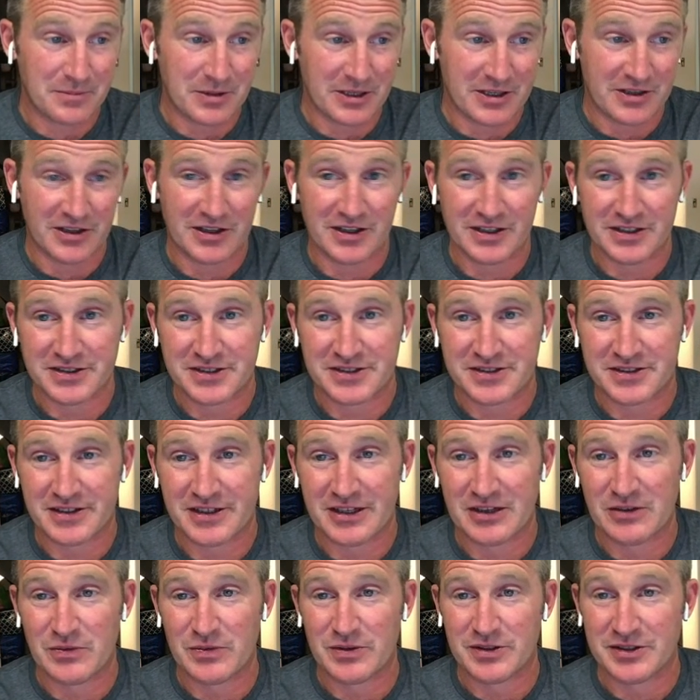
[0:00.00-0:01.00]
because
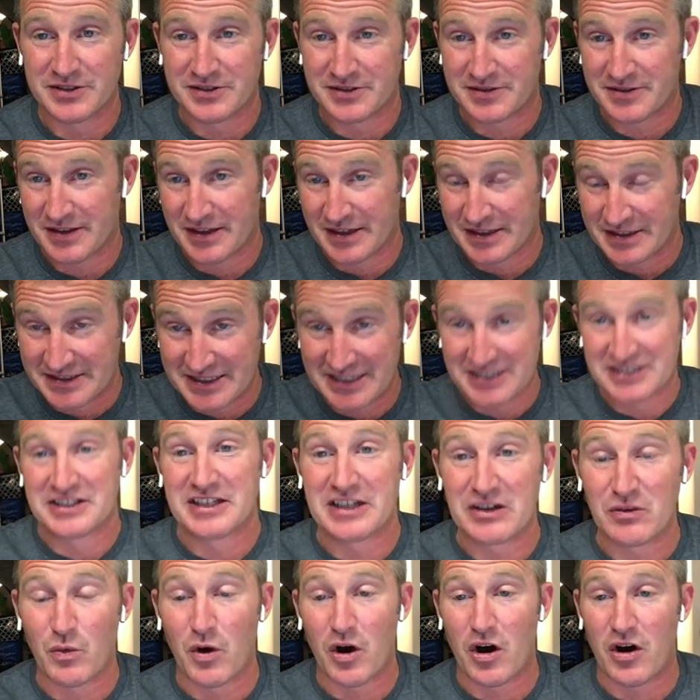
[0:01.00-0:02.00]
it was
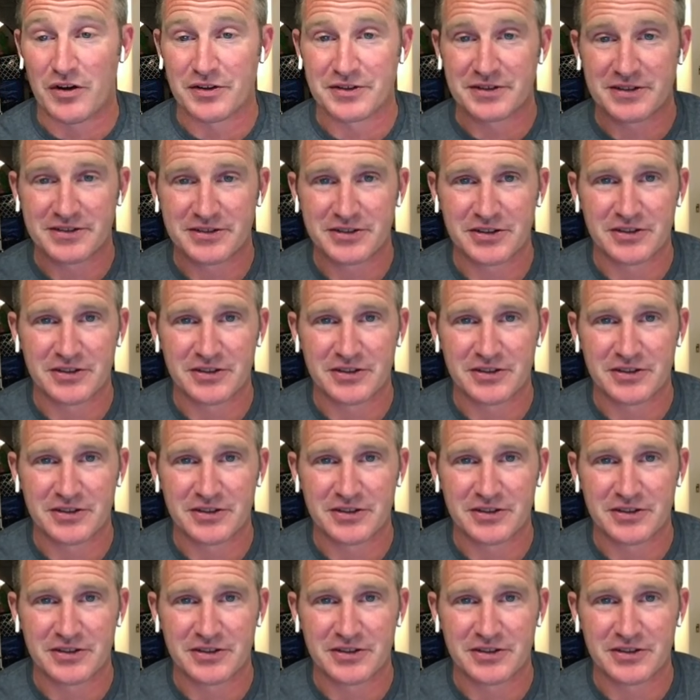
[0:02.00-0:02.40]
existing walls.